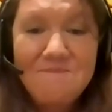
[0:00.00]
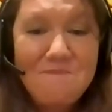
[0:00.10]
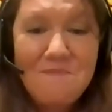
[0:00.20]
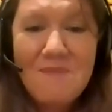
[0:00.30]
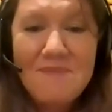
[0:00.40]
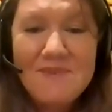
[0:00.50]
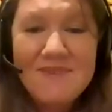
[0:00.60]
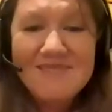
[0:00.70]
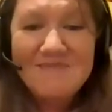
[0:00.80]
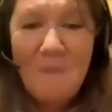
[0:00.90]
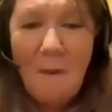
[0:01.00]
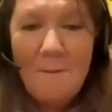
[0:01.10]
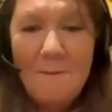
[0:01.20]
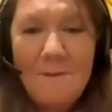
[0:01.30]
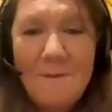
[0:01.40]

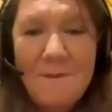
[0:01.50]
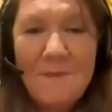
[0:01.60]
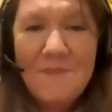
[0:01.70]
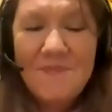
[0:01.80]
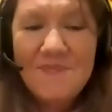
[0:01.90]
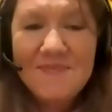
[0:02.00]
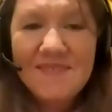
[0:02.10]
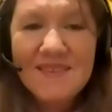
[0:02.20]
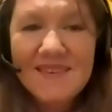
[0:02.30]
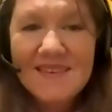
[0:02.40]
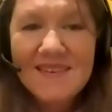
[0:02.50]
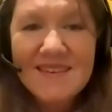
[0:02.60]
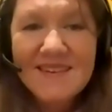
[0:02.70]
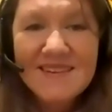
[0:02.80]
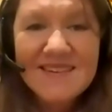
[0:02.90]

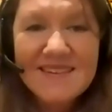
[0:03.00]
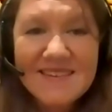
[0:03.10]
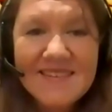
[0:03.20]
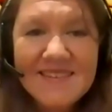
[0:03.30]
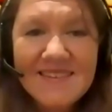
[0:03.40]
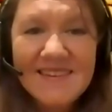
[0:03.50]
[no speech]